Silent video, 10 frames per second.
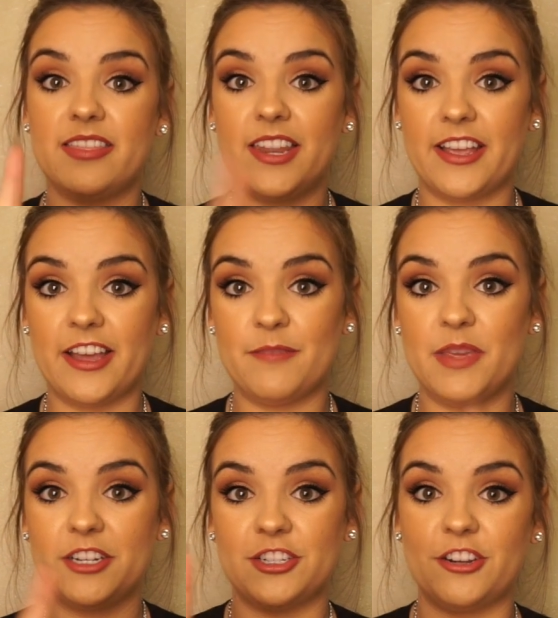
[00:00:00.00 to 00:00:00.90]
Then I gotta
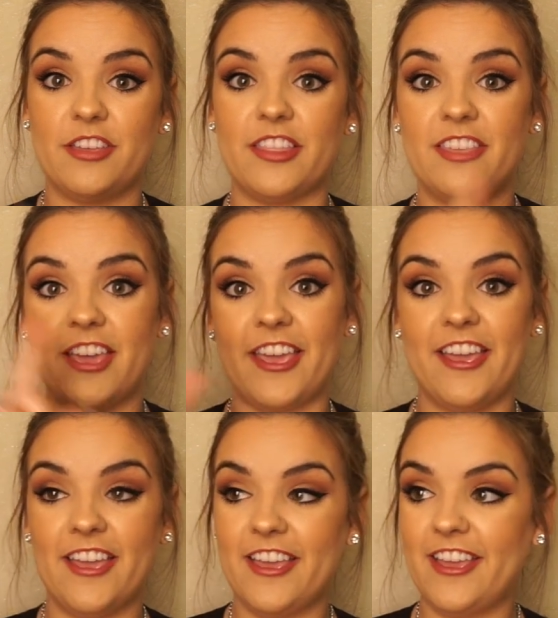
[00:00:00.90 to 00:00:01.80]
make sure that
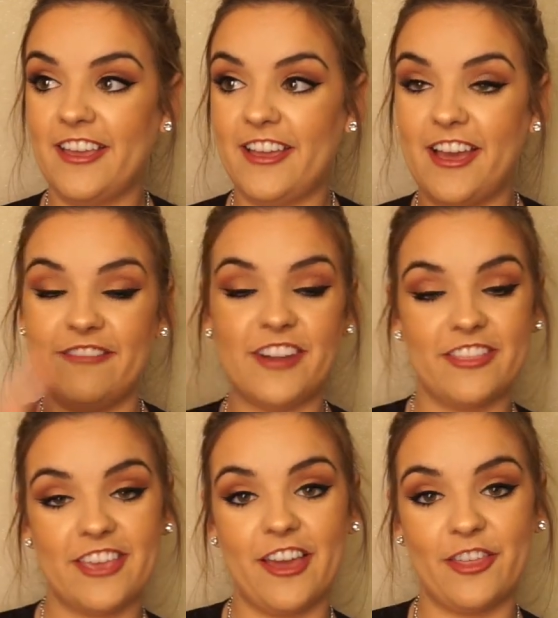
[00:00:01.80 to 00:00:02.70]
they have
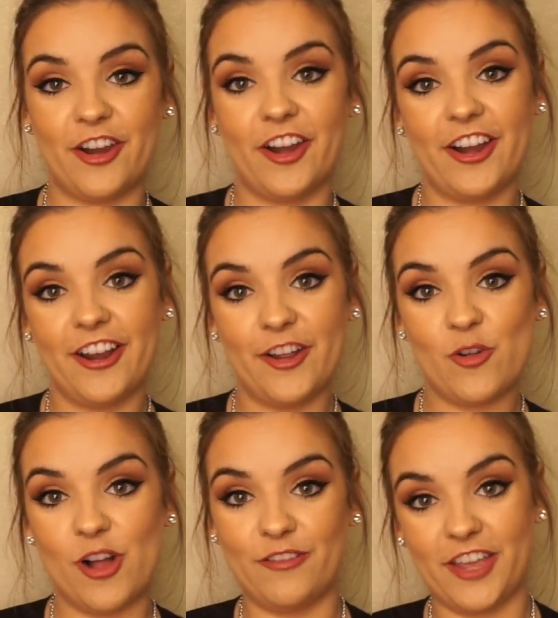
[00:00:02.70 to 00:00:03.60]
done the other
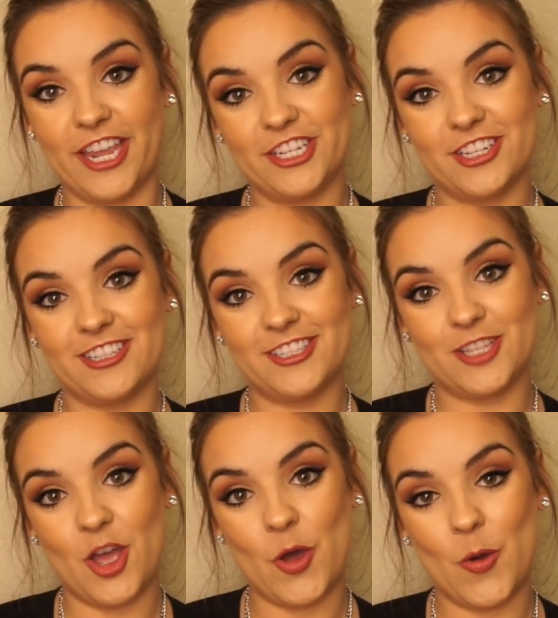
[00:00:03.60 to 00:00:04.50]
qualifications.
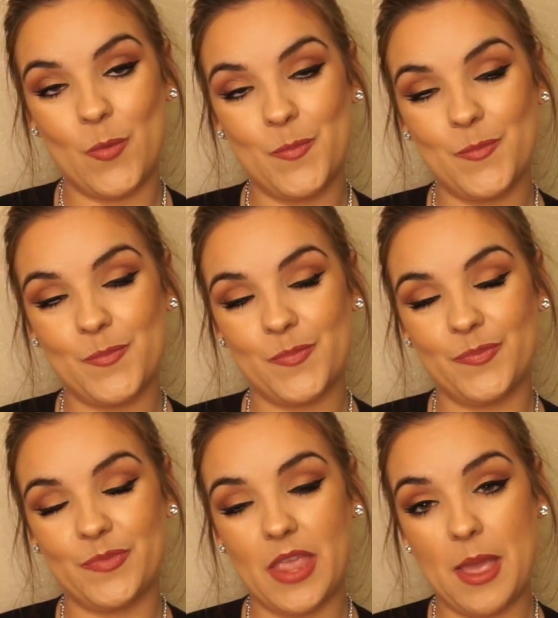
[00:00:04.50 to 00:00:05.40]
So
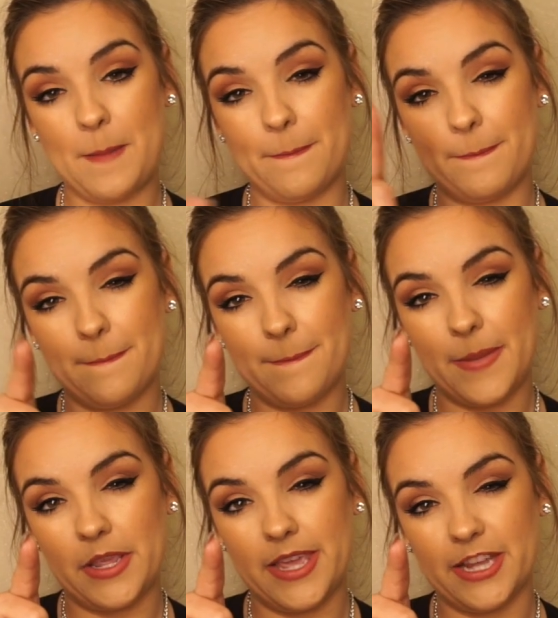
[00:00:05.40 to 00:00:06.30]

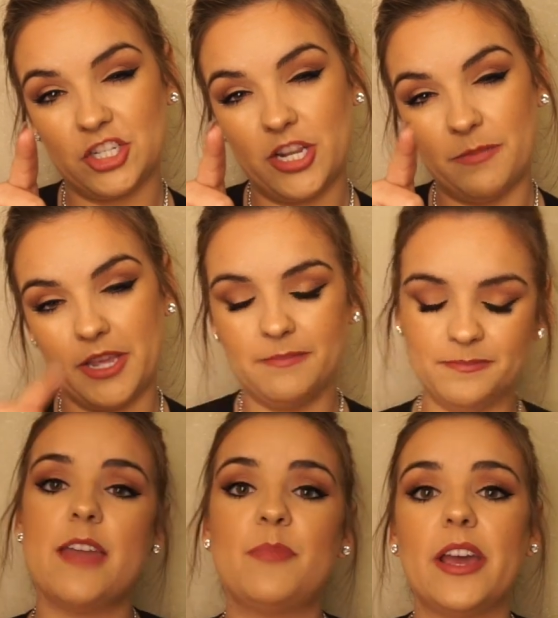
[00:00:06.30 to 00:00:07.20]
you can't cheat me.
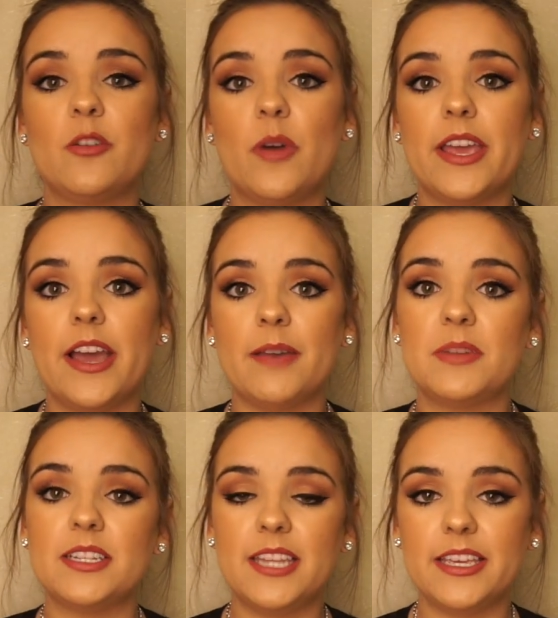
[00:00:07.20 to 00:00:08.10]
And by the way, I'm
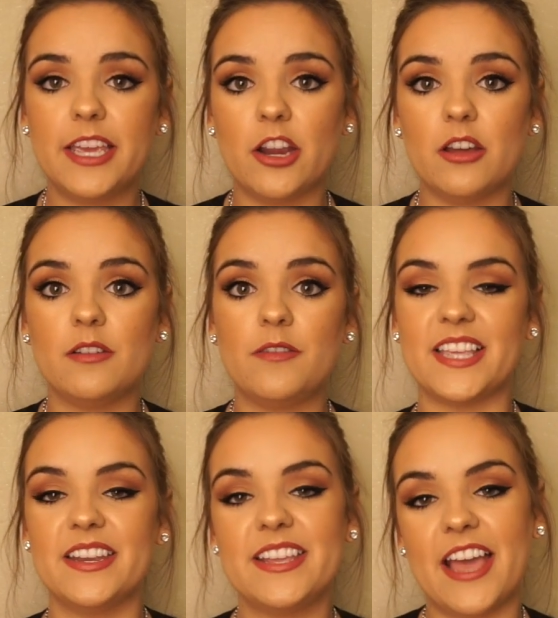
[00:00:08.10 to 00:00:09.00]
gonna take care of
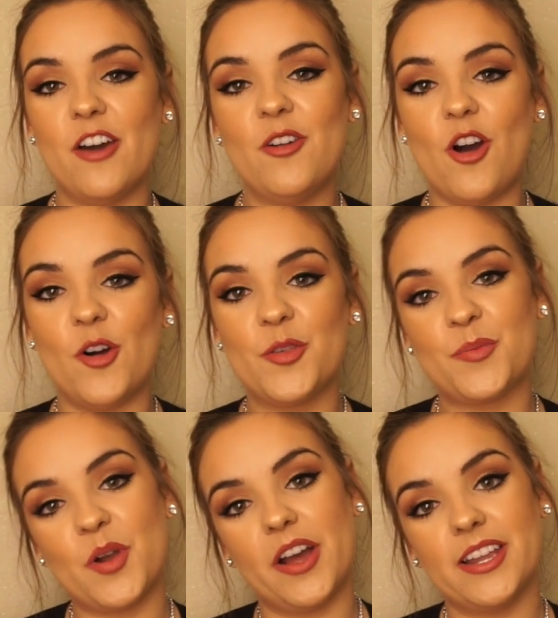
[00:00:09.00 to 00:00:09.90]
sending out all the
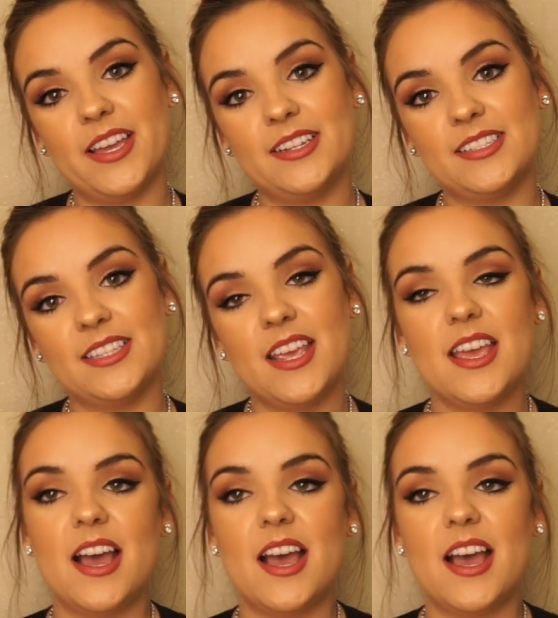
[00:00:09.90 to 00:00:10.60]
products.